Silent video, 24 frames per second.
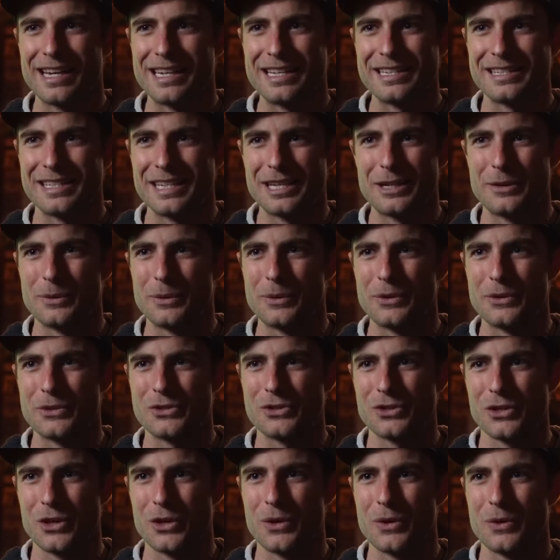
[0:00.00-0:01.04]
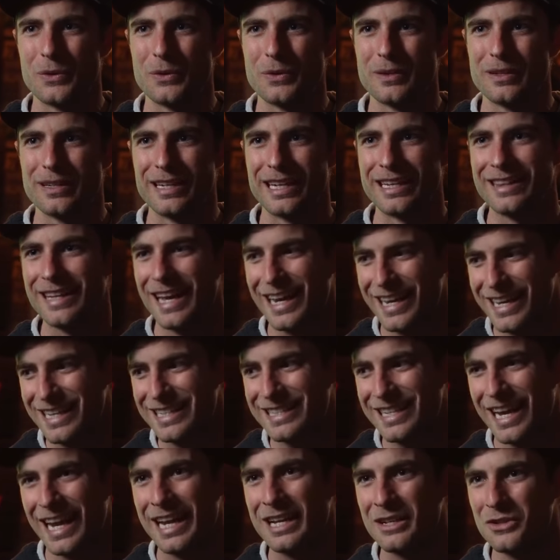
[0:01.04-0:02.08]
any sequels. So in that
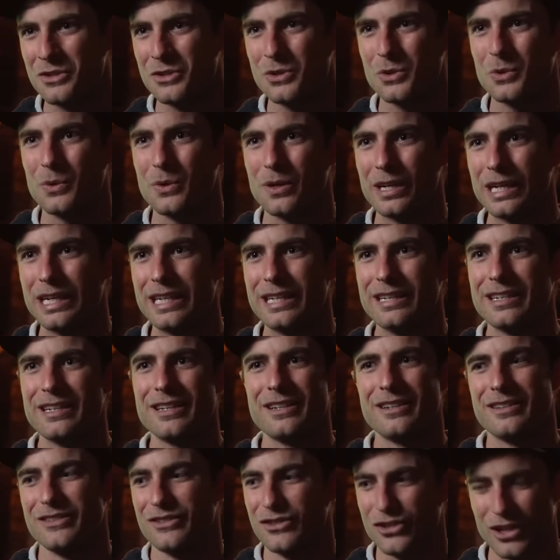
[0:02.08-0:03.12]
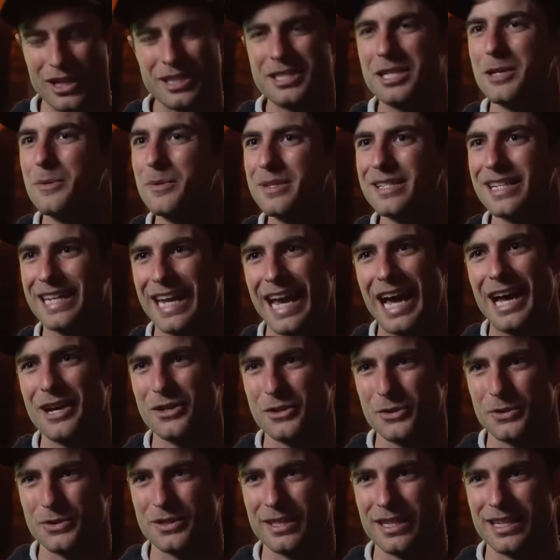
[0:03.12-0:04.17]
contained story, Jesse was a
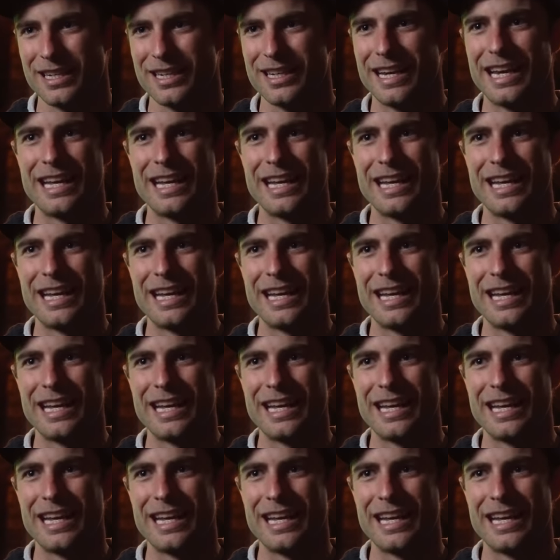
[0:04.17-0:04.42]
casualty.